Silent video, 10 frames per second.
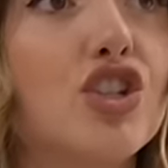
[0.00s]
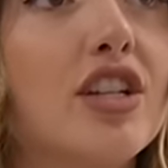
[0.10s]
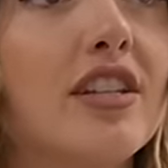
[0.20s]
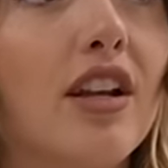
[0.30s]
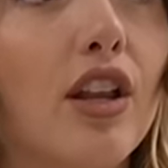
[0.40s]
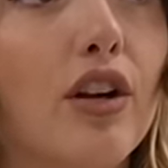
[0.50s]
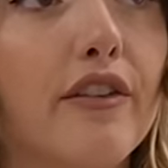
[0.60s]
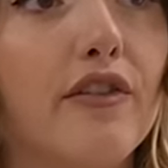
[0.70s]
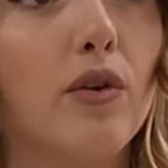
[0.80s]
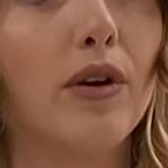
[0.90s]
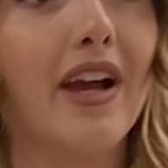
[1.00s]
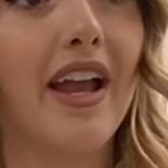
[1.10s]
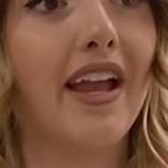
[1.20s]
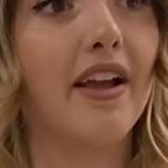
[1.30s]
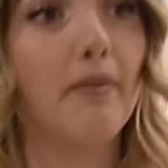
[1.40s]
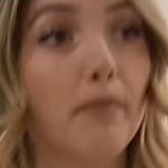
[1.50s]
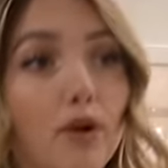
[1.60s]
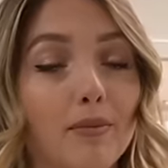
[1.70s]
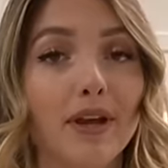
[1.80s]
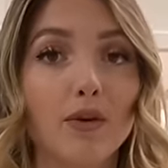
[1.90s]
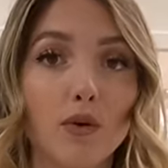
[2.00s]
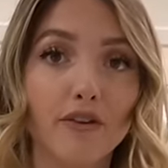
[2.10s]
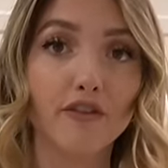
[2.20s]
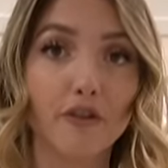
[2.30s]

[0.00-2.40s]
She's gonna look for a mermaid one for me.